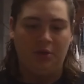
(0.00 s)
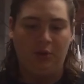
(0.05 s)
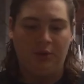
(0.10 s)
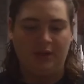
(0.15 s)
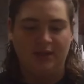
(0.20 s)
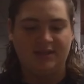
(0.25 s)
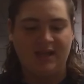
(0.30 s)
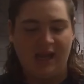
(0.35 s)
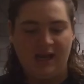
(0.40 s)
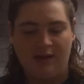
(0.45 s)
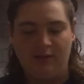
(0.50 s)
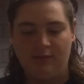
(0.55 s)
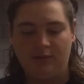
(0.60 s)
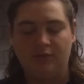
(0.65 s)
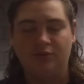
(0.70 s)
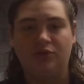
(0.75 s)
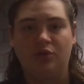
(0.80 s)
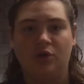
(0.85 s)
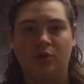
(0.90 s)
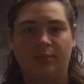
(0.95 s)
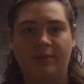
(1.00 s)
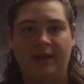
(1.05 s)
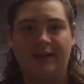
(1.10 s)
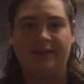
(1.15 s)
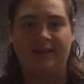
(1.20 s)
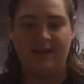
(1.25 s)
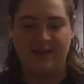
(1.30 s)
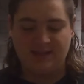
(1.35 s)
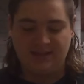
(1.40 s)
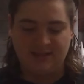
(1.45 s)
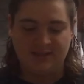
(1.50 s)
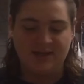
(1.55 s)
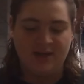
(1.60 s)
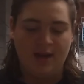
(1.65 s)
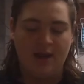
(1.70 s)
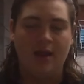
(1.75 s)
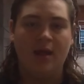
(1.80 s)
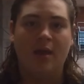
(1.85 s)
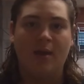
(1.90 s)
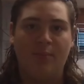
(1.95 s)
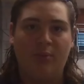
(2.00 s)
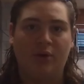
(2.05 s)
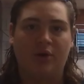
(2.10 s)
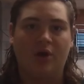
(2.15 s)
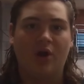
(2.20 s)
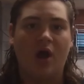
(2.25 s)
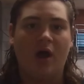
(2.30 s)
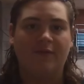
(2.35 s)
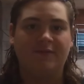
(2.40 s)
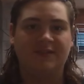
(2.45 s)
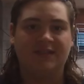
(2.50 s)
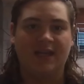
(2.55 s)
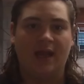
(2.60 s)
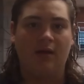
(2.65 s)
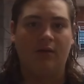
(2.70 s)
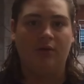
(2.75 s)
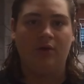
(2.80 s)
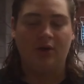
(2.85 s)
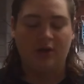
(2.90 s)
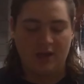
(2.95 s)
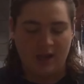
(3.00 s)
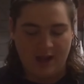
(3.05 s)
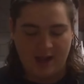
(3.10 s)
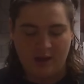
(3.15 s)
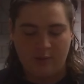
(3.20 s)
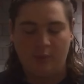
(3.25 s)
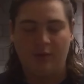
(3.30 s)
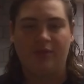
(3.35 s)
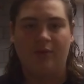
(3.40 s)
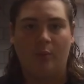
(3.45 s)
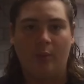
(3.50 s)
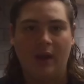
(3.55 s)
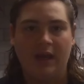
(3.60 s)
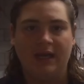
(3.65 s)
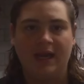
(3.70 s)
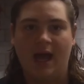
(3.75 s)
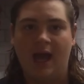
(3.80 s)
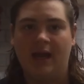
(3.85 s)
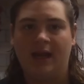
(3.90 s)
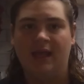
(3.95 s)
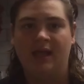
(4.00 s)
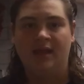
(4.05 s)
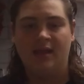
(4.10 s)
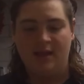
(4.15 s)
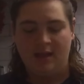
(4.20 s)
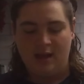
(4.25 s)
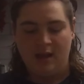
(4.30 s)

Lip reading: You can take a little tube like this, put an offset hook in it with a weight on it,